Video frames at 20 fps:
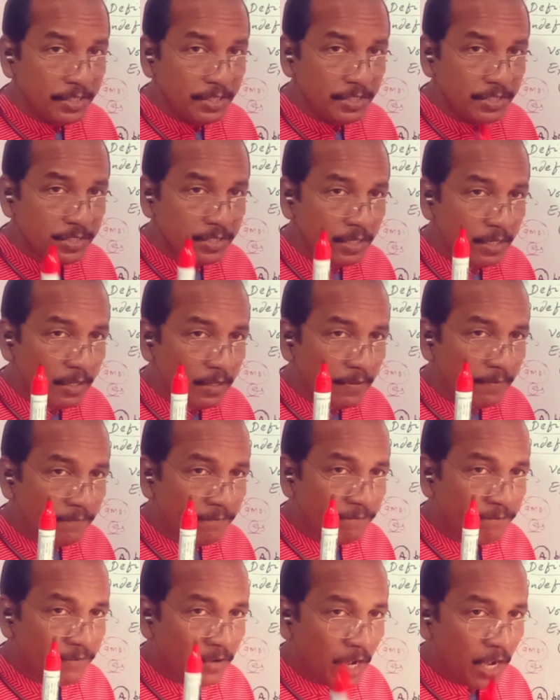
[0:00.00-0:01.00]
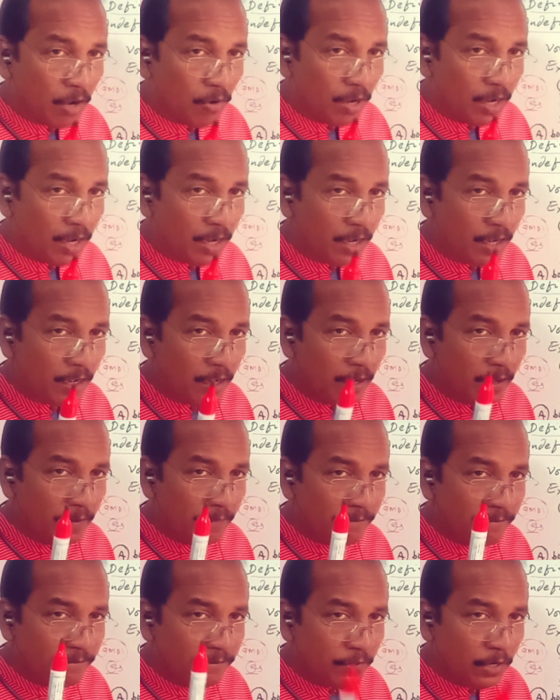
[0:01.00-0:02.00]
is vowel,
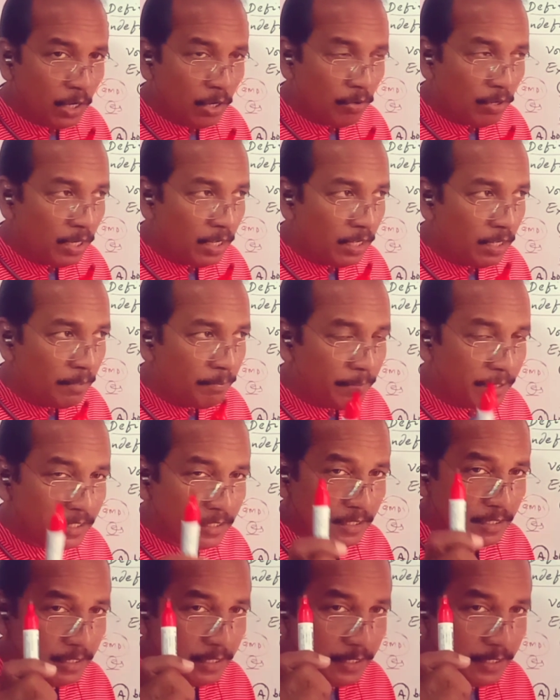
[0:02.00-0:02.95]
but